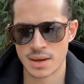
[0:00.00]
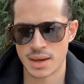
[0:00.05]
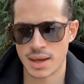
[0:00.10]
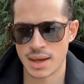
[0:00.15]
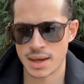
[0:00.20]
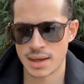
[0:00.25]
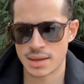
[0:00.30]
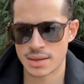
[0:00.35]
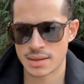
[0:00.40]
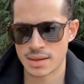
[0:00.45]

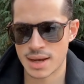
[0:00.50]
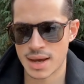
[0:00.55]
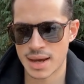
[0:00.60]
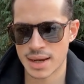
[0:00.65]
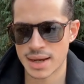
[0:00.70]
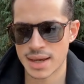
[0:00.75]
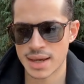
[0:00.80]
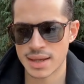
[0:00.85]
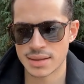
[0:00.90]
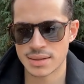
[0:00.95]
And I
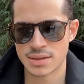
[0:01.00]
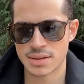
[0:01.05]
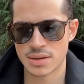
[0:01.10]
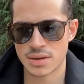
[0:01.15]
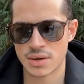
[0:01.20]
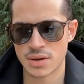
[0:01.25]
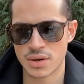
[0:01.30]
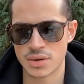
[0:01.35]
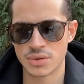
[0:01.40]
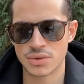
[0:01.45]
can't
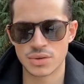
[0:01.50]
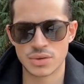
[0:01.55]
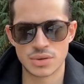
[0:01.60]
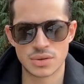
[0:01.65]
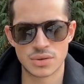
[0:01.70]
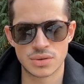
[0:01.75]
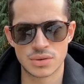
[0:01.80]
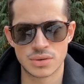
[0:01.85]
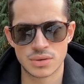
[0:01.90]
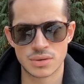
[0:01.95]

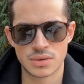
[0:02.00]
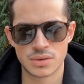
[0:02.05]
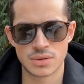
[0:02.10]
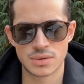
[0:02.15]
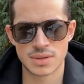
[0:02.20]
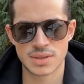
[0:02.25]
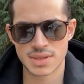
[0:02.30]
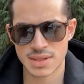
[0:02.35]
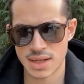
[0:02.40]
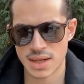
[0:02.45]

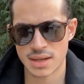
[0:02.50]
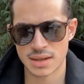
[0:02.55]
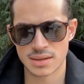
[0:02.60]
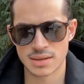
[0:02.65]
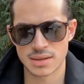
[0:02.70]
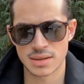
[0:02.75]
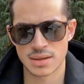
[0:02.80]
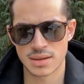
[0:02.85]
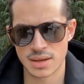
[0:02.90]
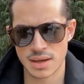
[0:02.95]

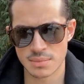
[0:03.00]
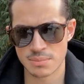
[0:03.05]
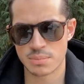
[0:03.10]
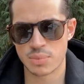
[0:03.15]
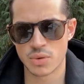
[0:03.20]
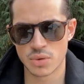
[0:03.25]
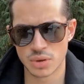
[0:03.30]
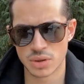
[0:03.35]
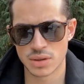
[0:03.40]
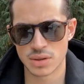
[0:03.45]
understate the
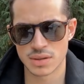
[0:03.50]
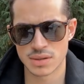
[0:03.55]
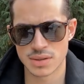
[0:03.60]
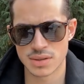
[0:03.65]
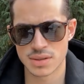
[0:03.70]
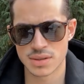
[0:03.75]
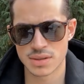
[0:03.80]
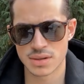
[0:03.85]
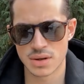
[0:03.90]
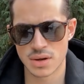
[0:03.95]

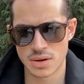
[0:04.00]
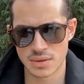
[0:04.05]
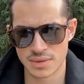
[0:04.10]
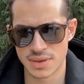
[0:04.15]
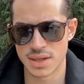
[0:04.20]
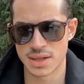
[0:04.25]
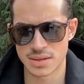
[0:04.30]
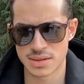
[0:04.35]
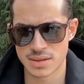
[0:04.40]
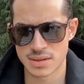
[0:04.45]
importance of
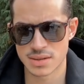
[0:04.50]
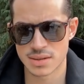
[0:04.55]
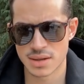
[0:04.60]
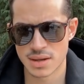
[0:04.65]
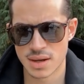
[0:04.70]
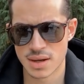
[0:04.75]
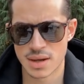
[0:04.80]
this,